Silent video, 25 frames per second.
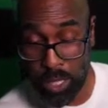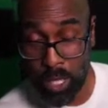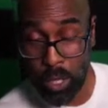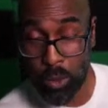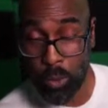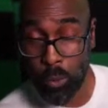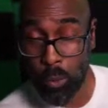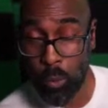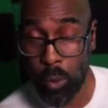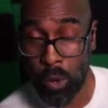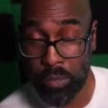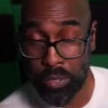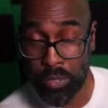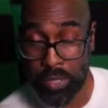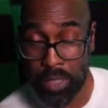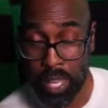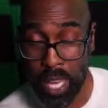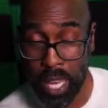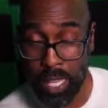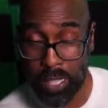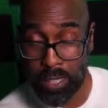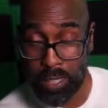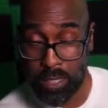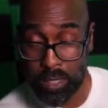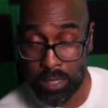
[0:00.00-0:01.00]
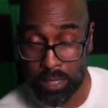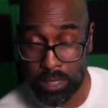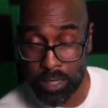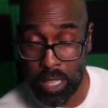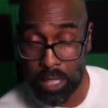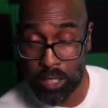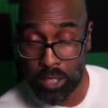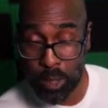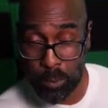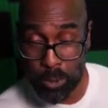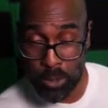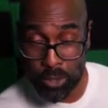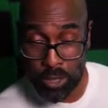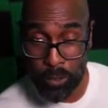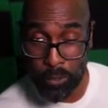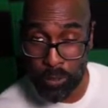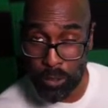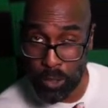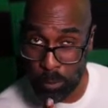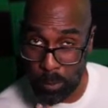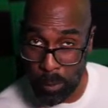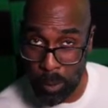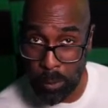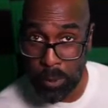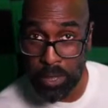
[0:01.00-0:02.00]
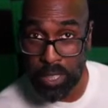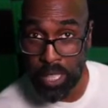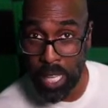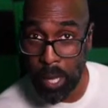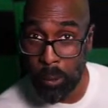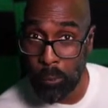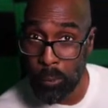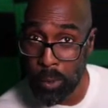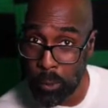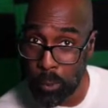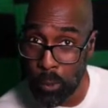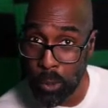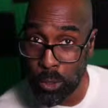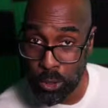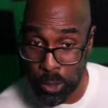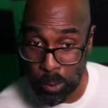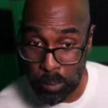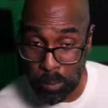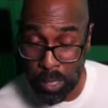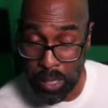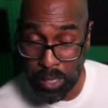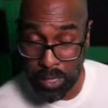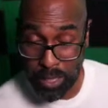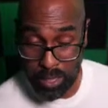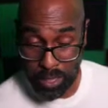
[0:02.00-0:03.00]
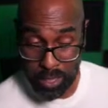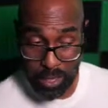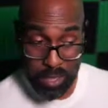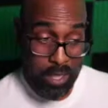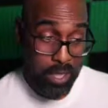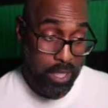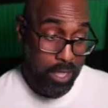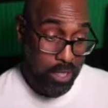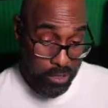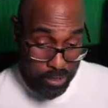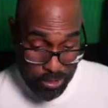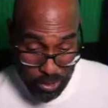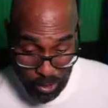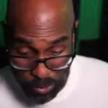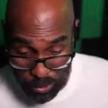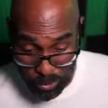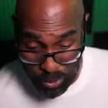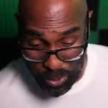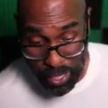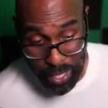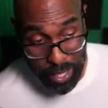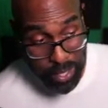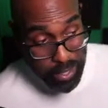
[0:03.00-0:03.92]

want that customer service, but yet we want your money. So yeah,